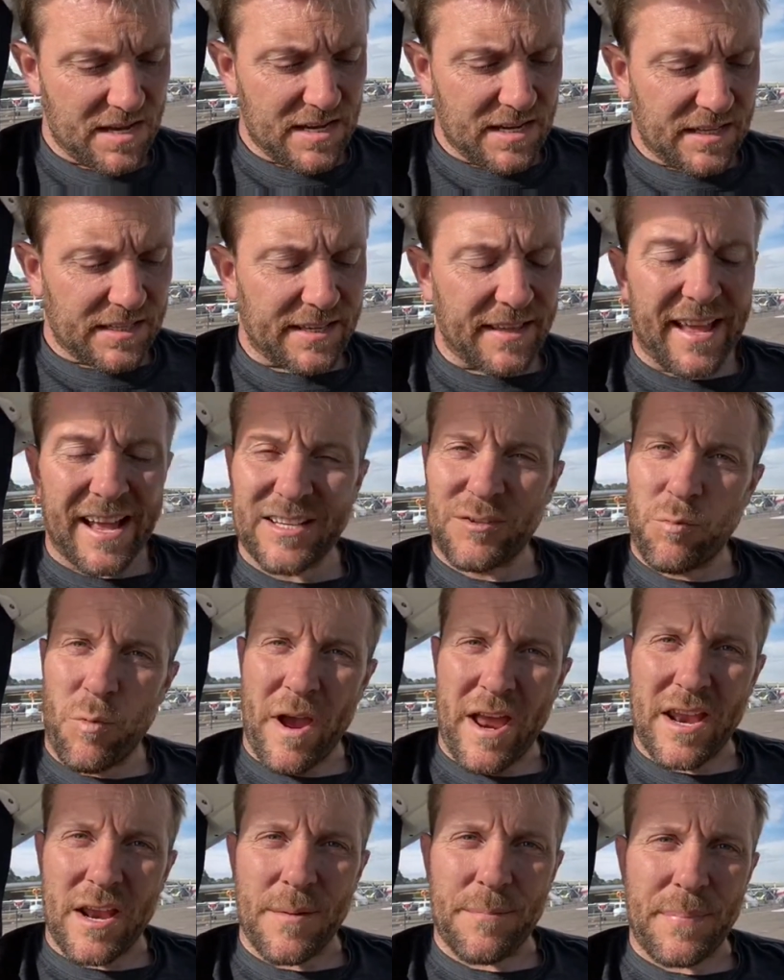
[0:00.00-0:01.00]
So that's
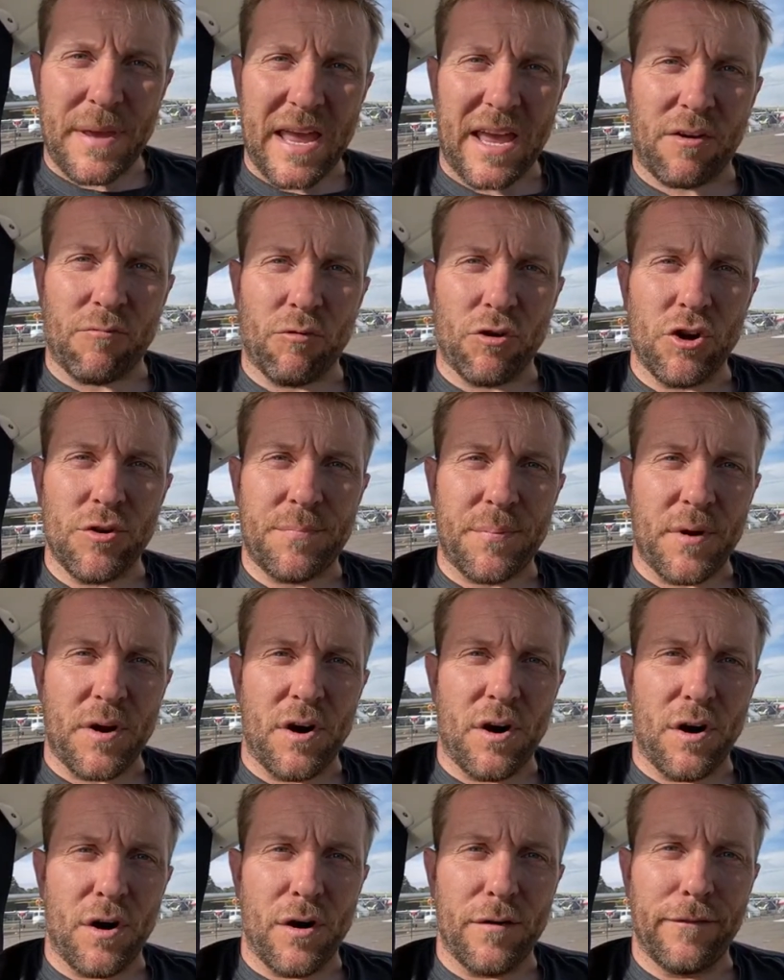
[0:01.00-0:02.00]
when a big group
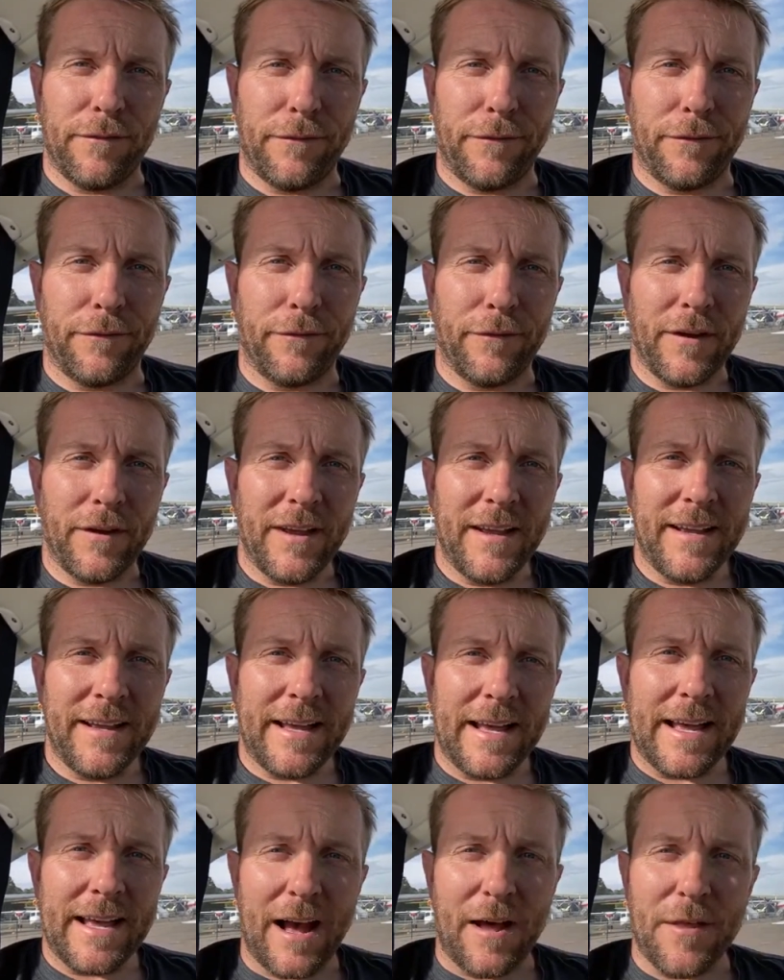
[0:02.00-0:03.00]
of
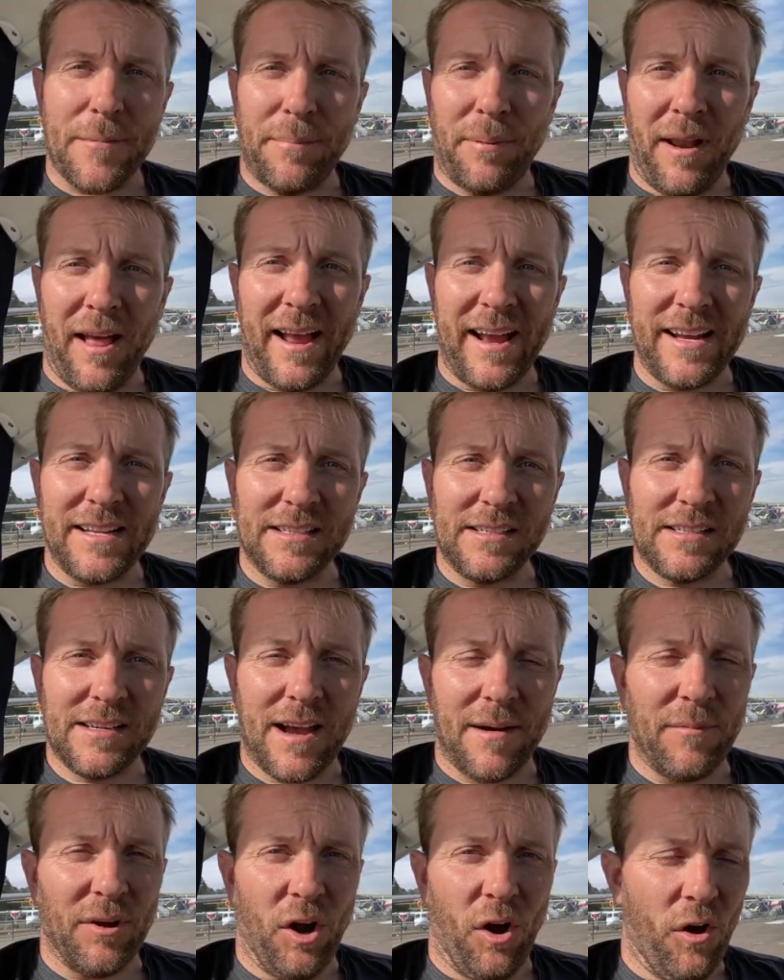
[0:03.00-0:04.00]
other planes
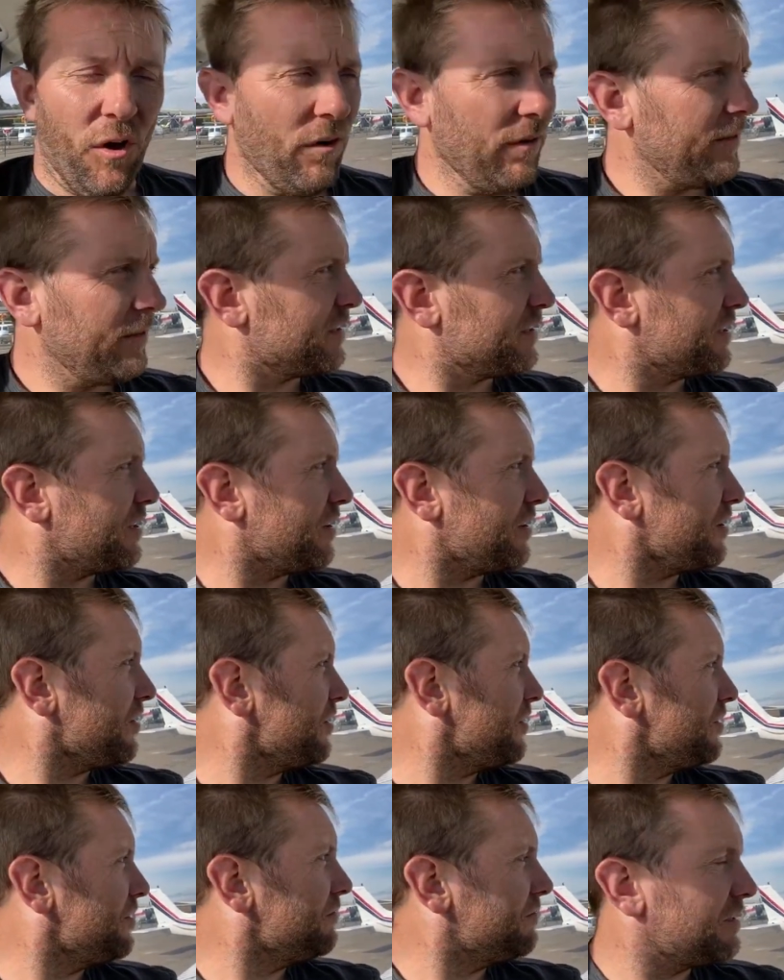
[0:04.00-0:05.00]
come along
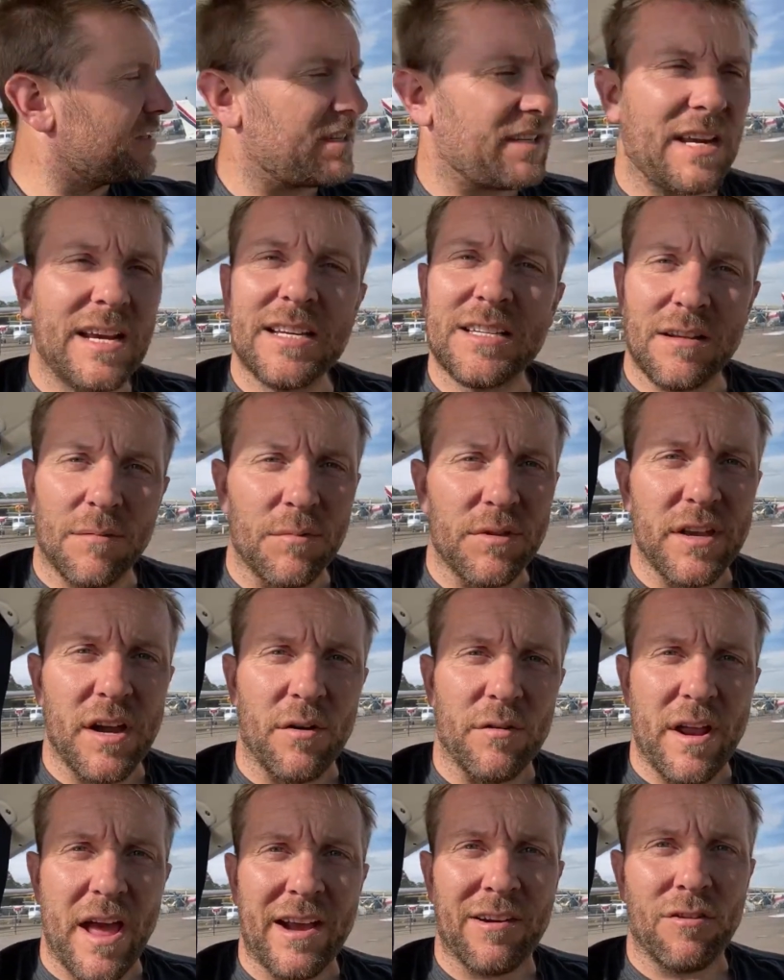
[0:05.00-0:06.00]
to see some of the old
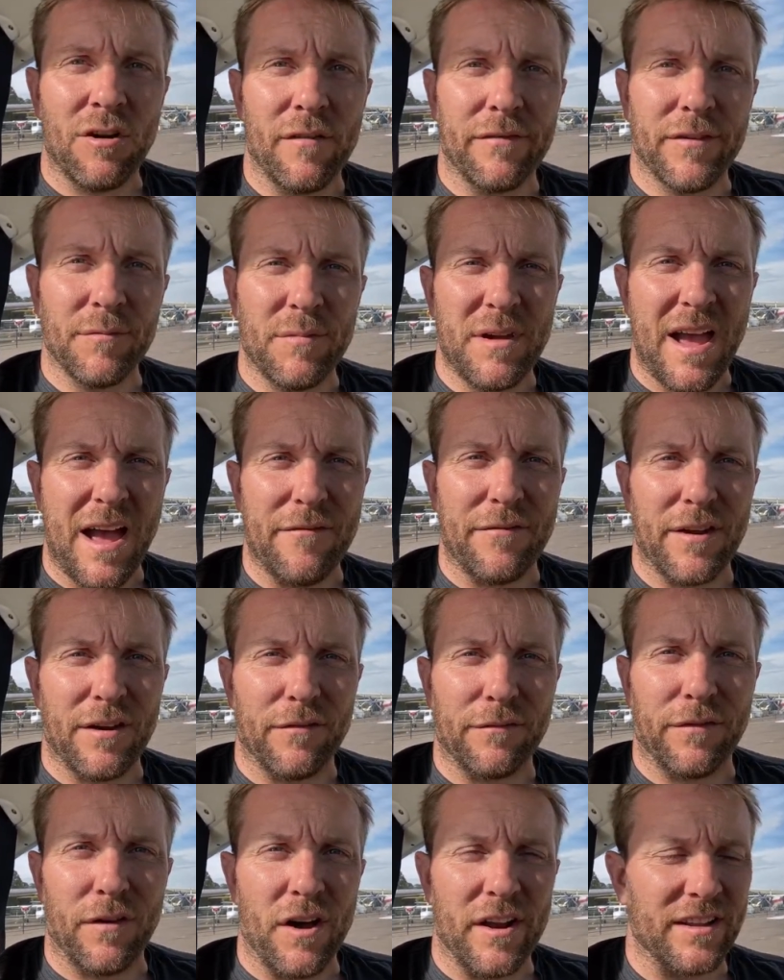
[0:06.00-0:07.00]
aircraft that we have here
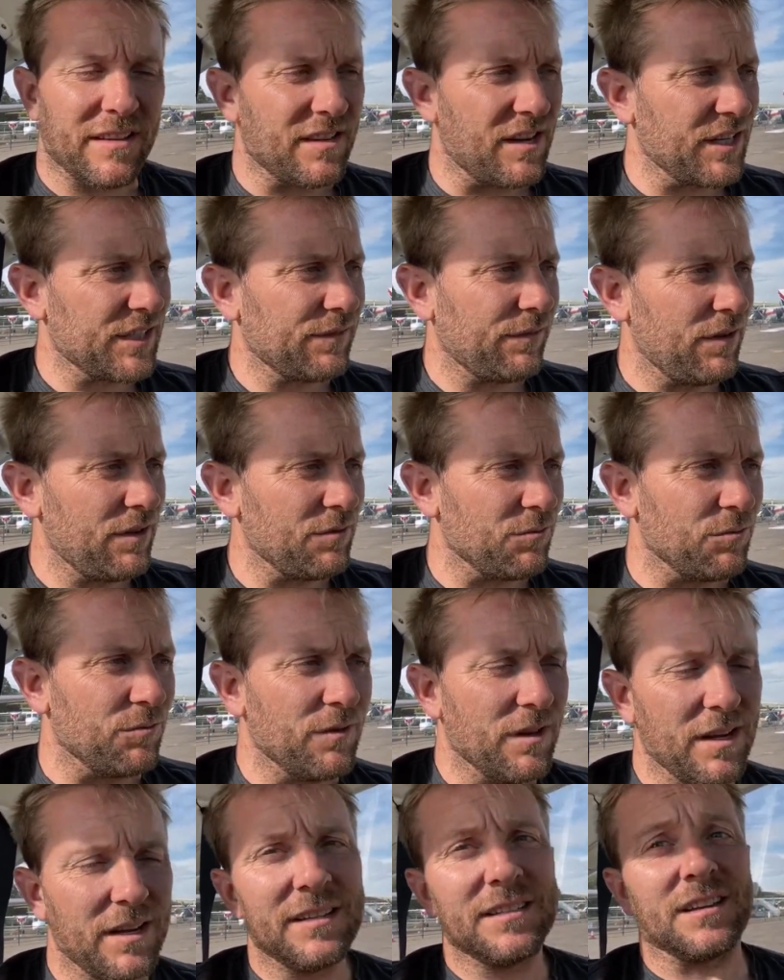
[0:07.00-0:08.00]
flying at Duxford, or
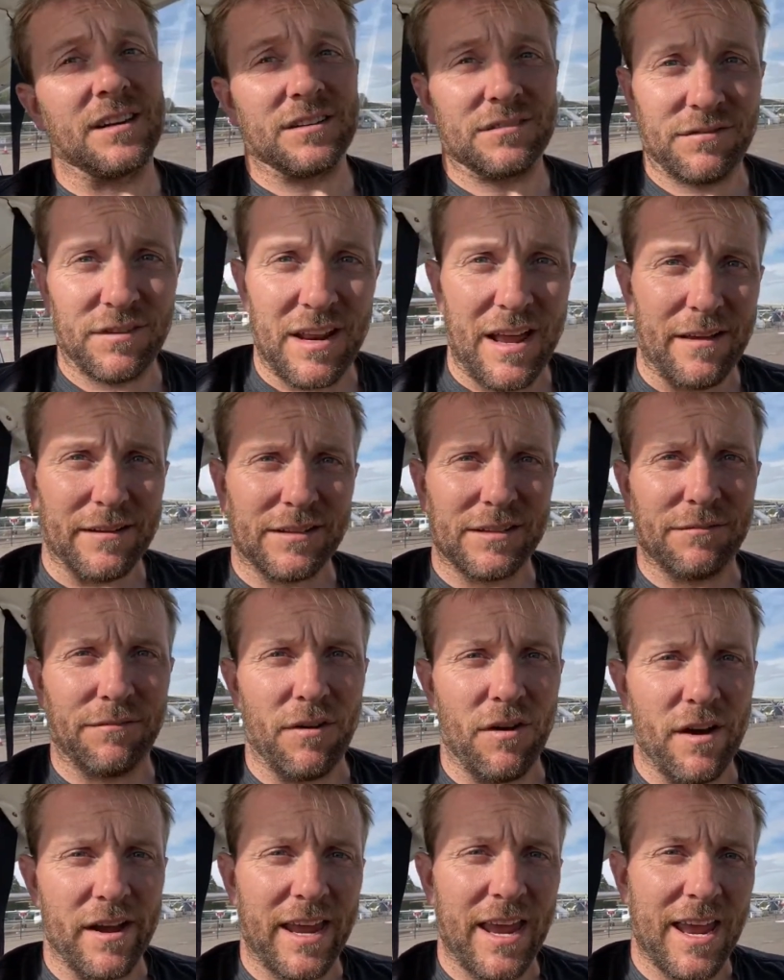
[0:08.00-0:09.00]
Duxford has
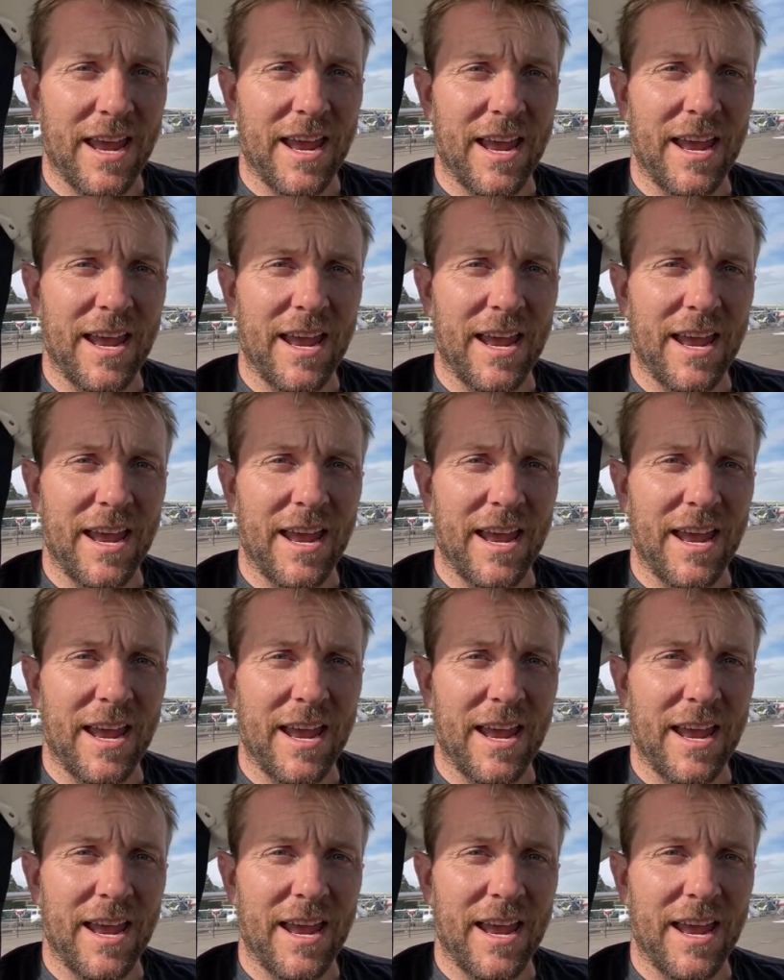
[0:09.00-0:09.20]
flying here.